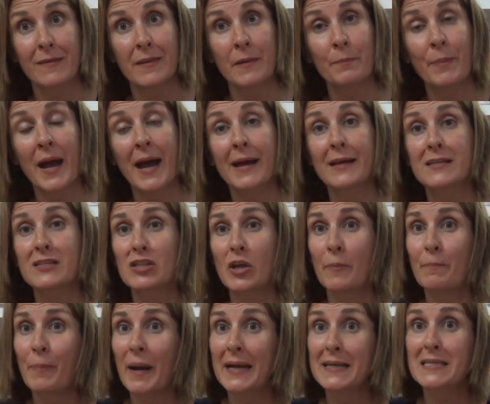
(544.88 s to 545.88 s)
in the past. So
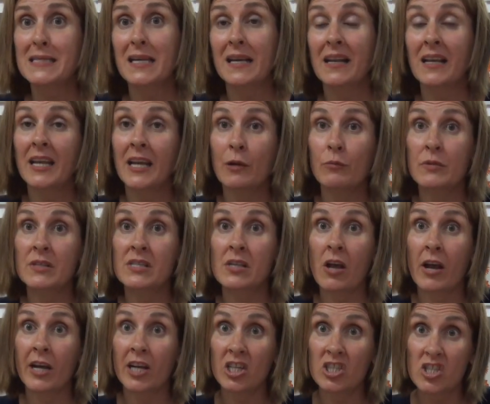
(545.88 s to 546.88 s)
basically, it was
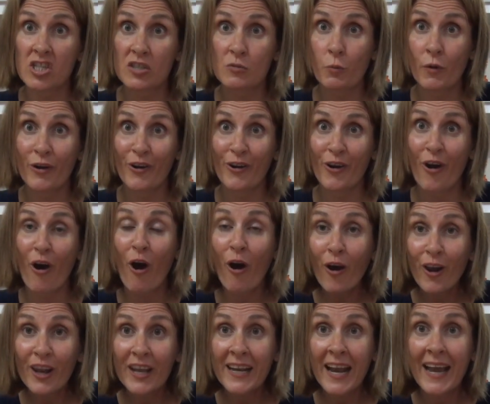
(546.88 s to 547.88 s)
like I just went on a
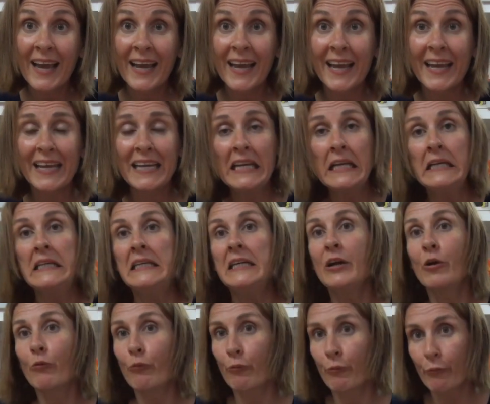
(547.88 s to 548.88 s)
holiday,
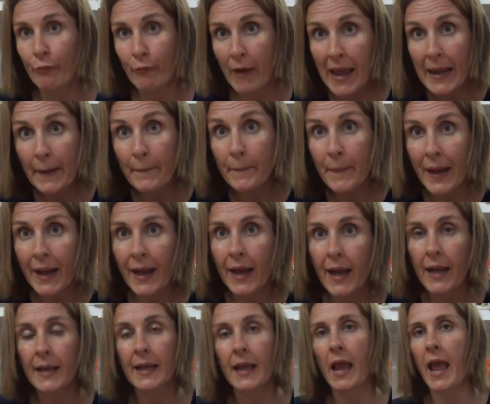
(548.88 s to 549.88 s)
ran a
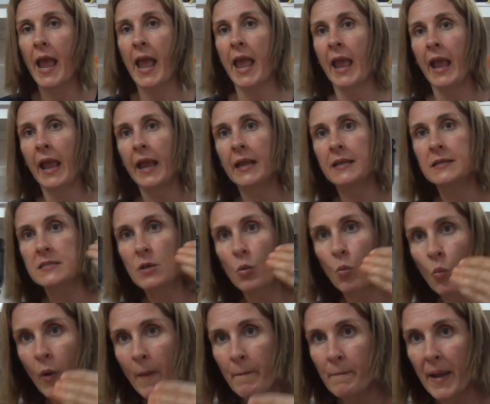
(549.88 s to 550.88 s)
mark, and
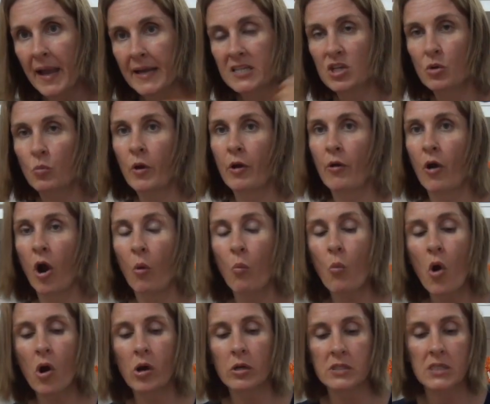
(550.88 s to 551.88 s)
went back to where I
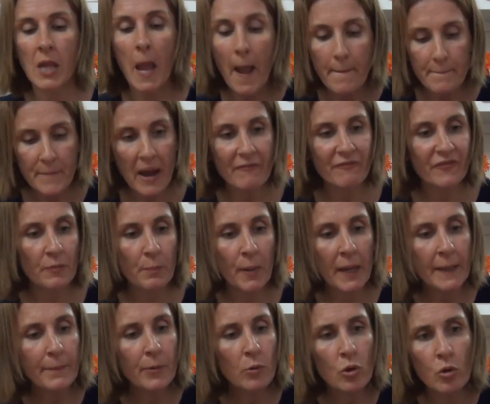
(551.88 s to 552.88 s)
was. But for
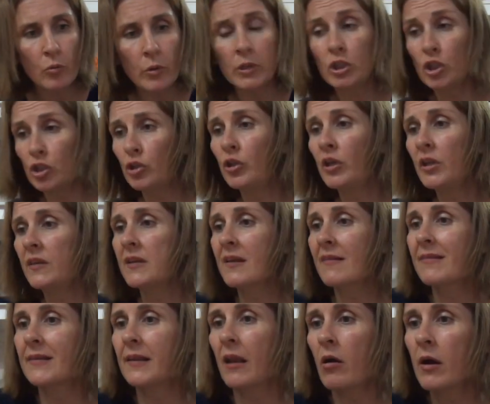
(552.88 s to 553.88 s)
people who are new to
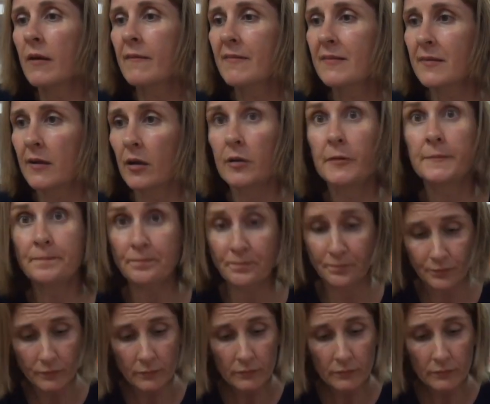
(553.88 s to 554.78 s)
this lifestyle,